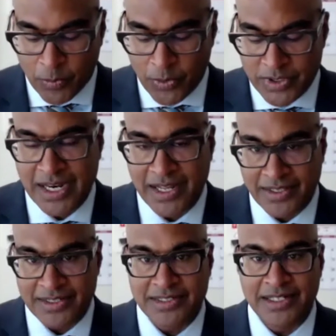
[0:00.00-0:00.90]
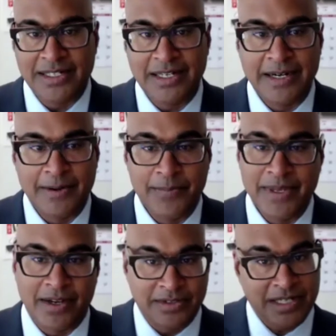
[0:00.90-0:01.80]
more challenging.
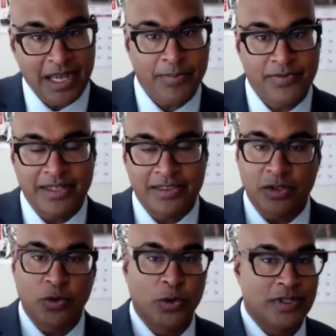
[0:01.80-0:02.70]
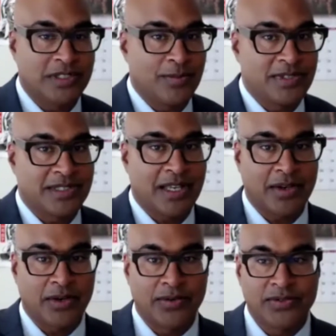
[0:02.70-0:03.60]
And on top of that, the courts
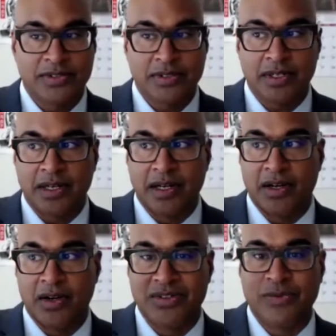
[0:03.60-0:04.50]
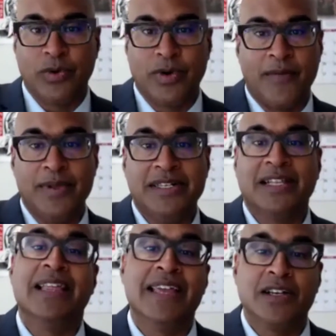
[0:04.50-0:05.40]
themselves have been
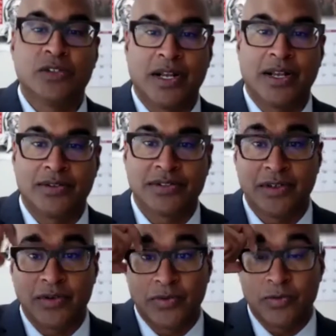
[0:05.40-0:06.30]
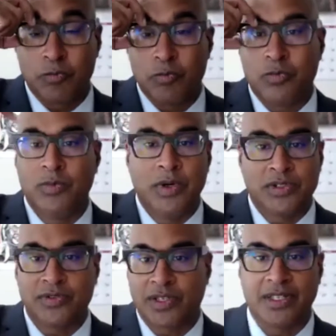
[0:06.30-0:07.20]
delaying trials that
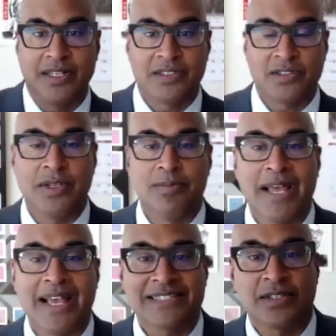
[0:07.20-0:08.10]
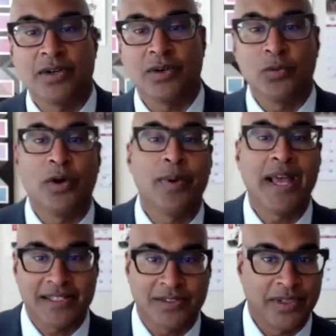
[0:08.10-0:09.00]
most of our clients are well
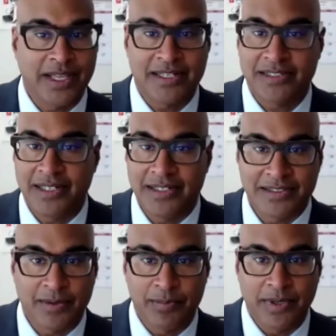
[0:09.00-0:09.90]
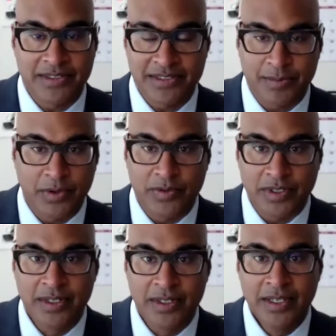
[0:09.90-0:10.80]
past their last days, some months, some over